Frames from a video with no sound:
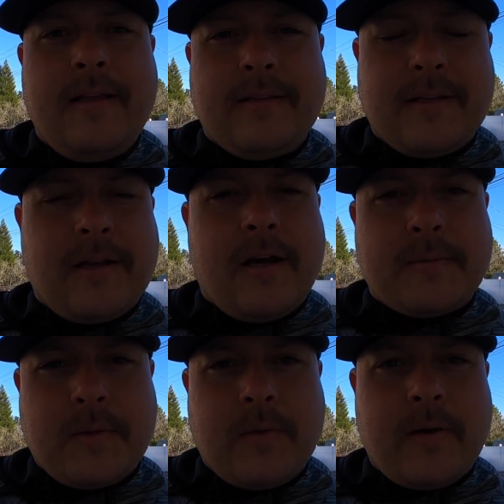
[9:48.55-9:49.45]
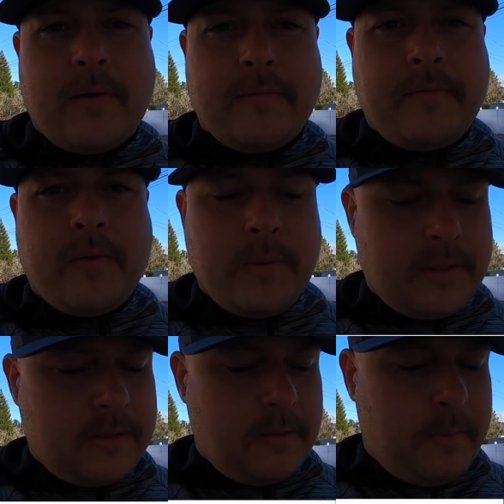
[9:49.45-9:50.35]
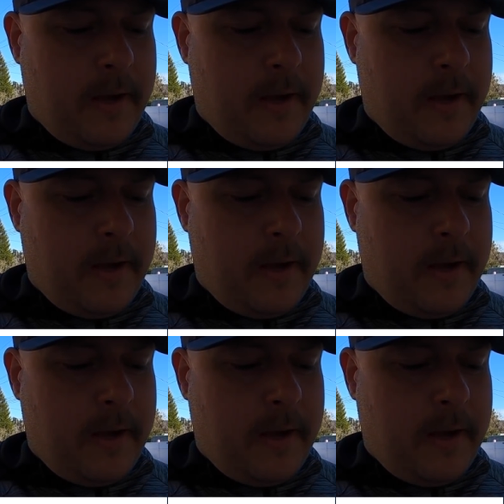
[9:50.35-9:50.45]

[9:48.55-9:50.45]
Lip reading: It's going to cost me right around $4 to ship